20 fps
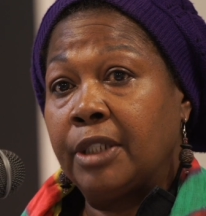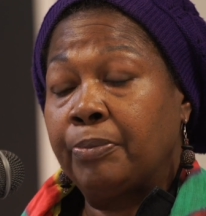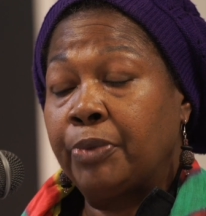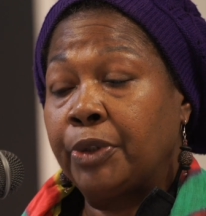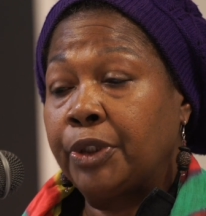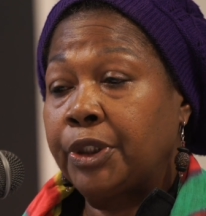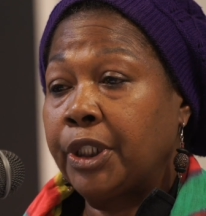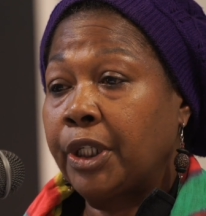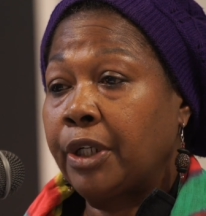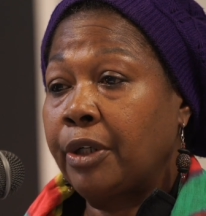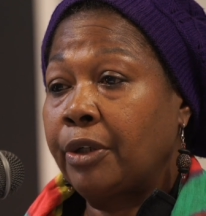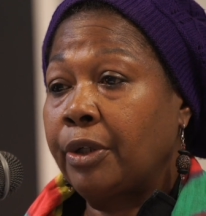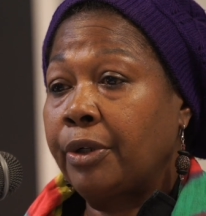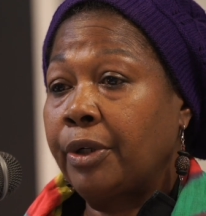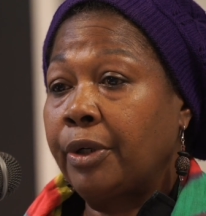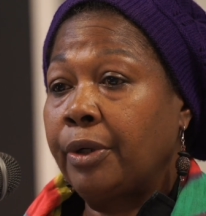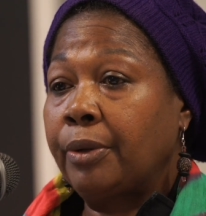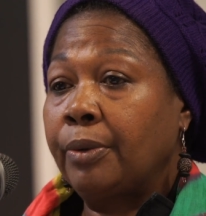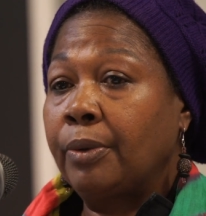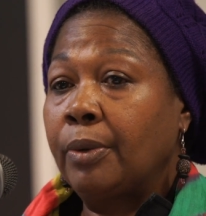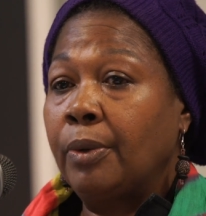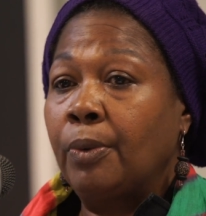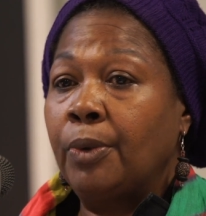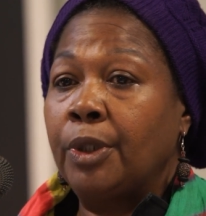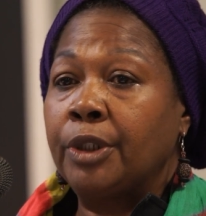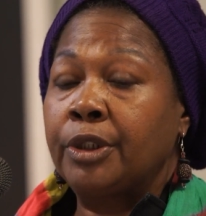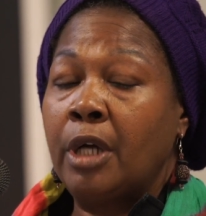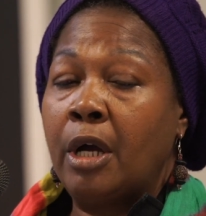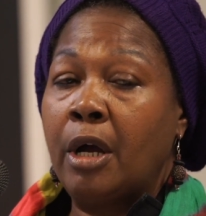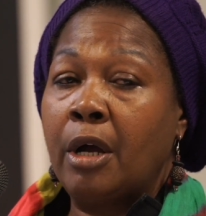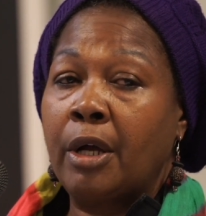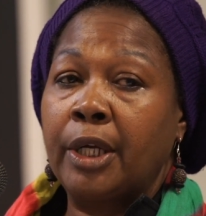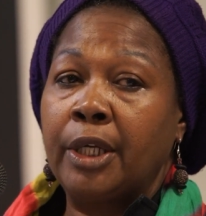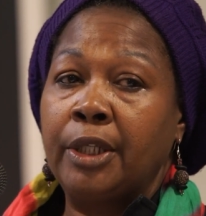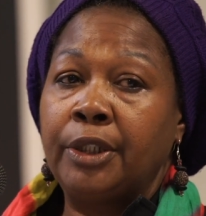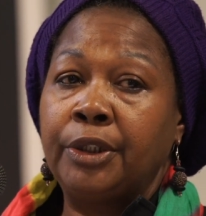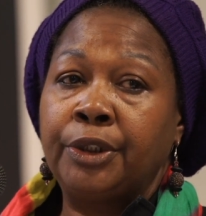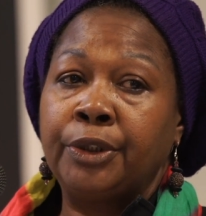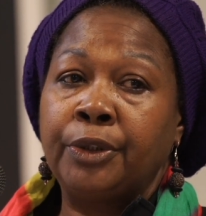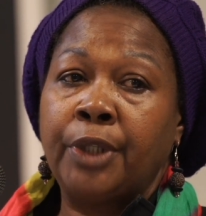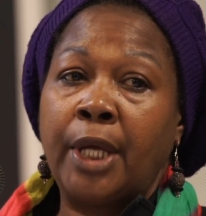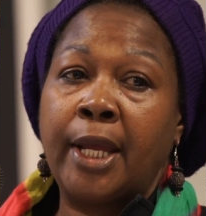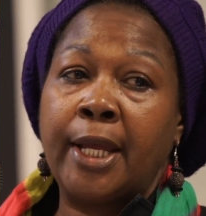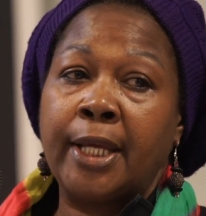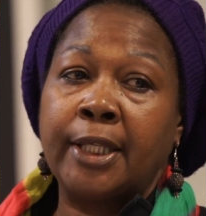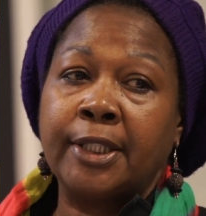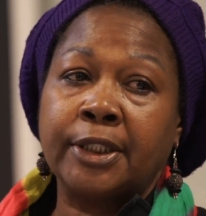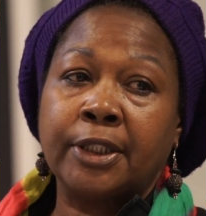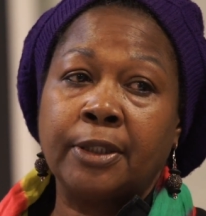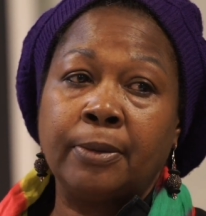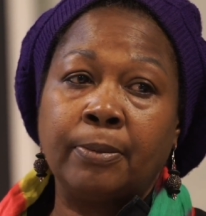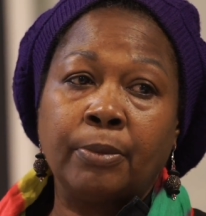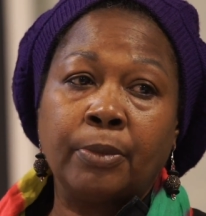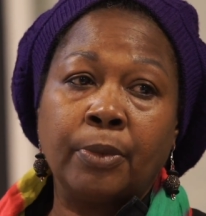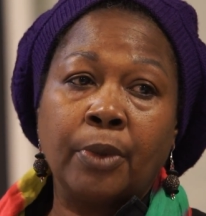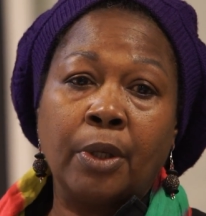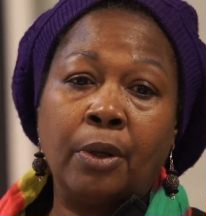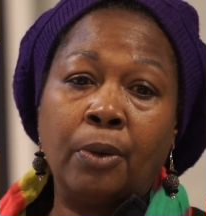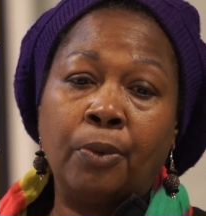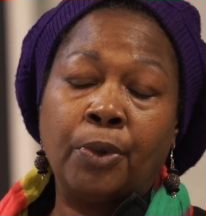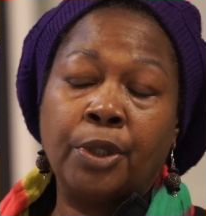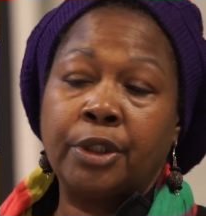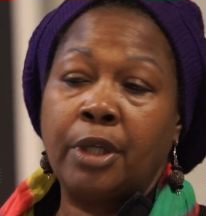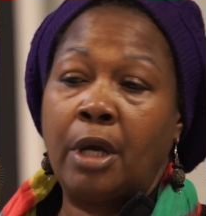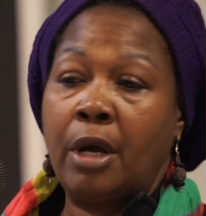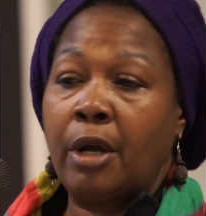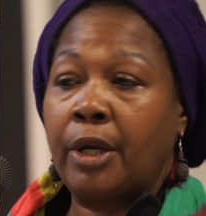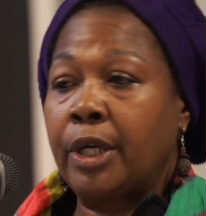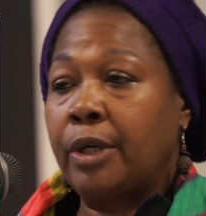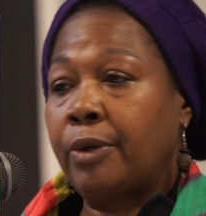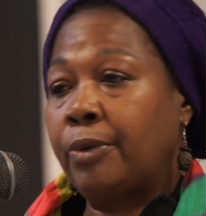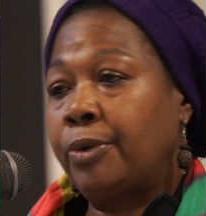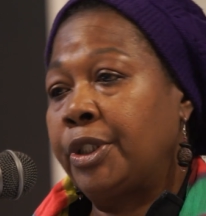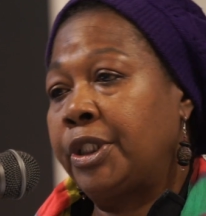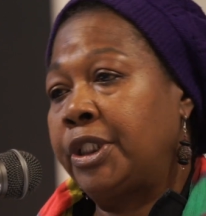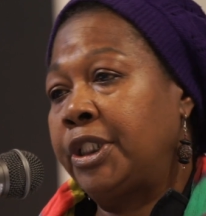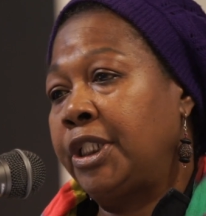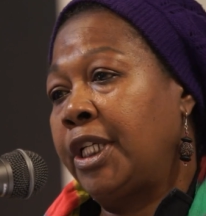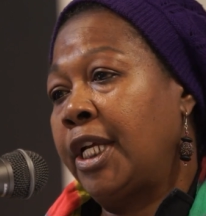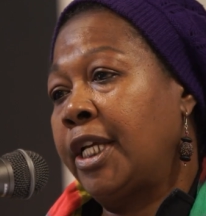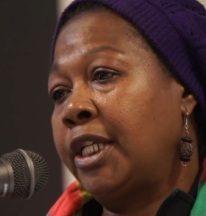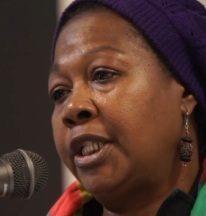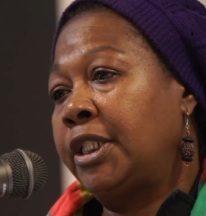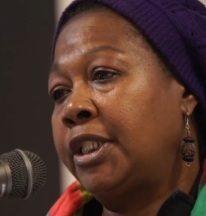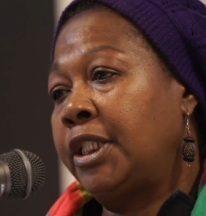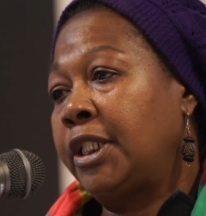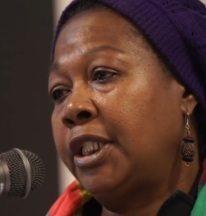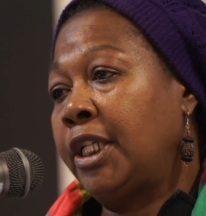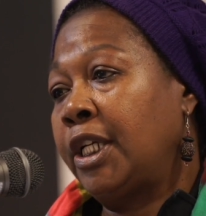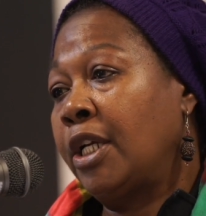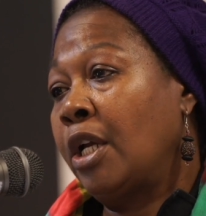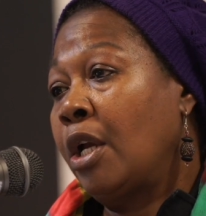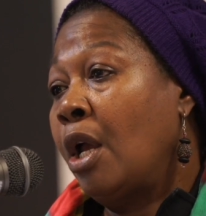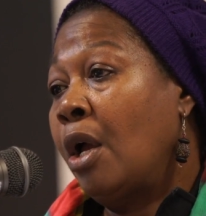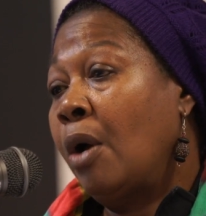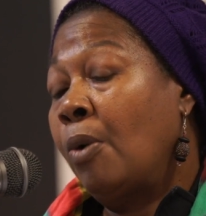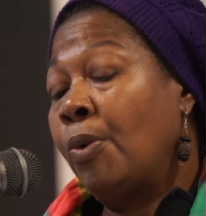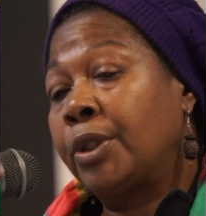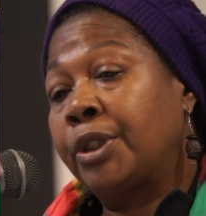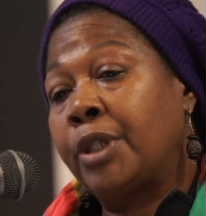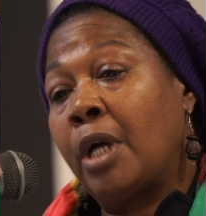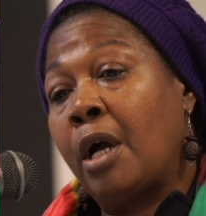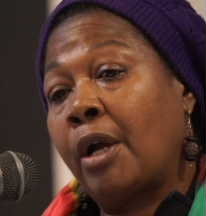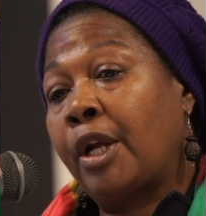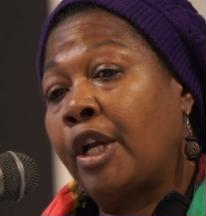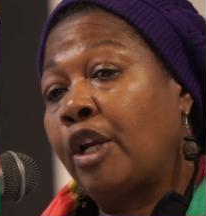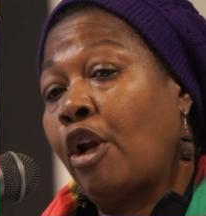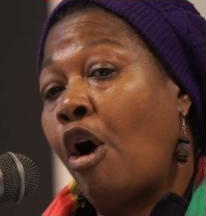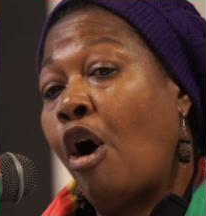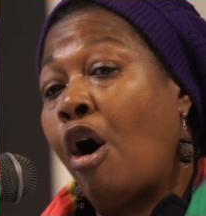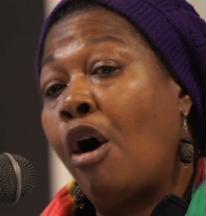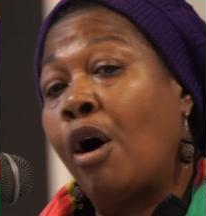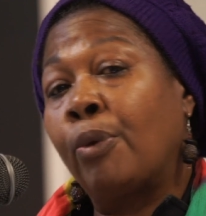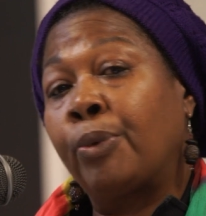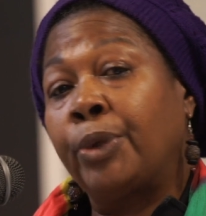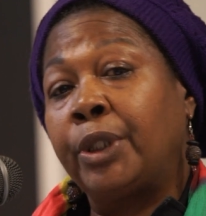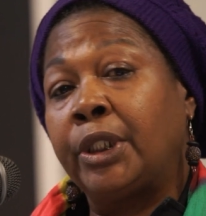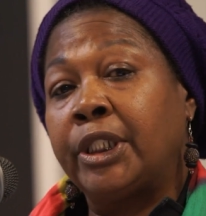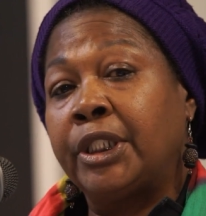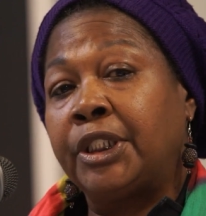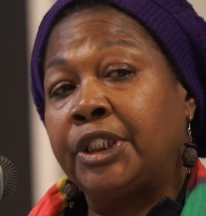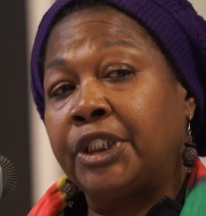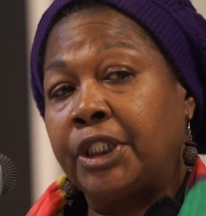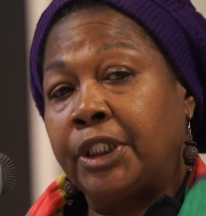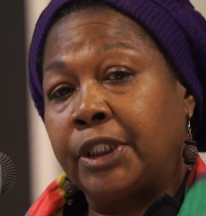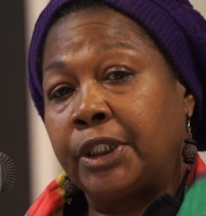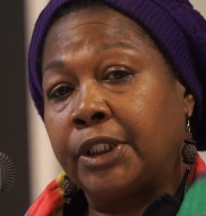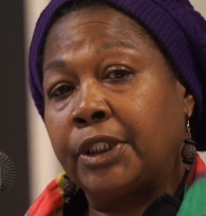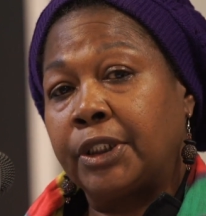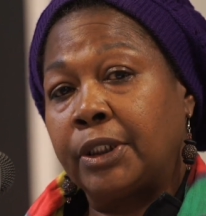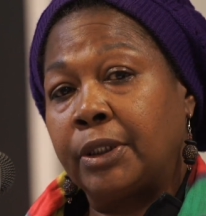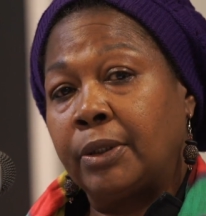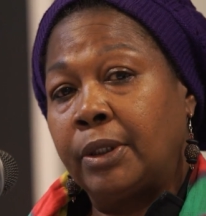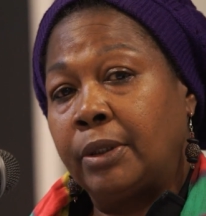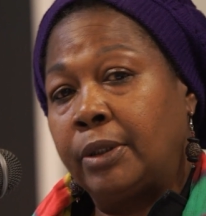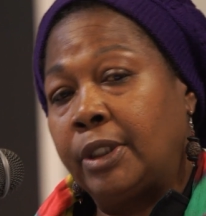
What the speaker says: in particular, we're talking Judaism, we're talking Christianity, we're talking all religions.